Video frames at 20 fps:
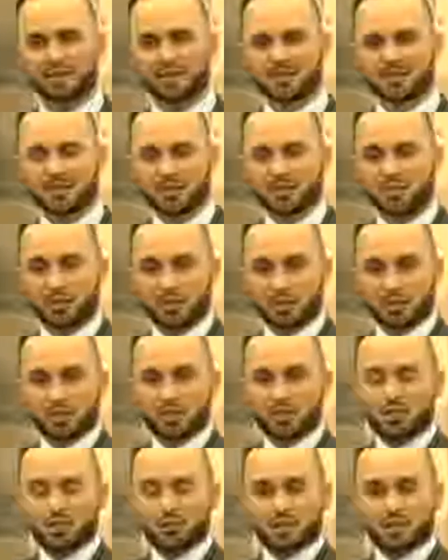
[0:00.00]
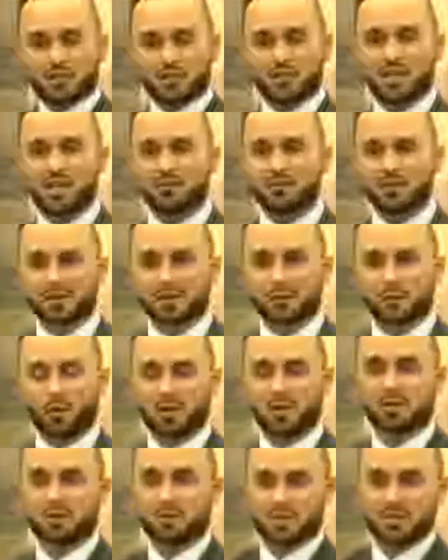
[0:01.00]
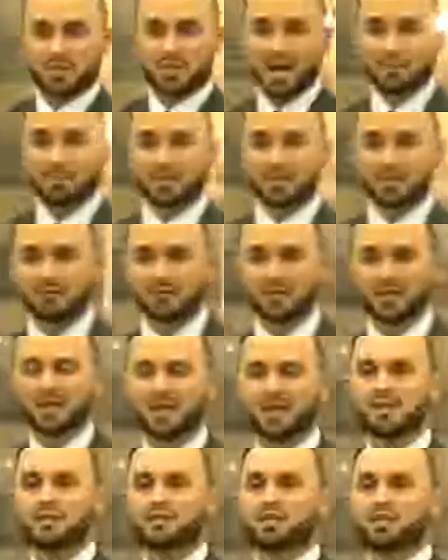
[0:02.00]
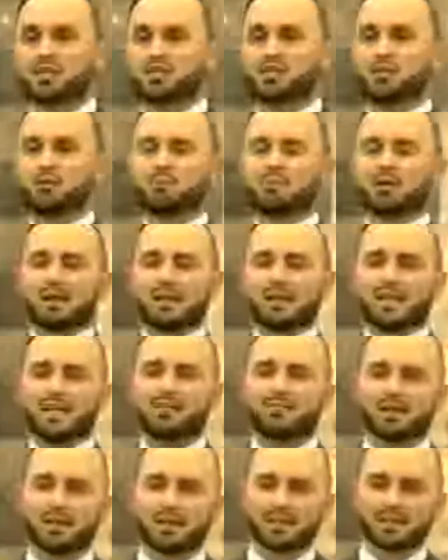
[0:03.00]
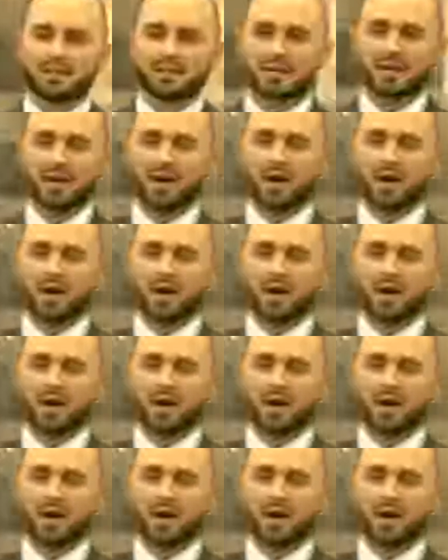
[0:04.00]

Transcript: Did you receive it? Were you receptive? Did you believe it?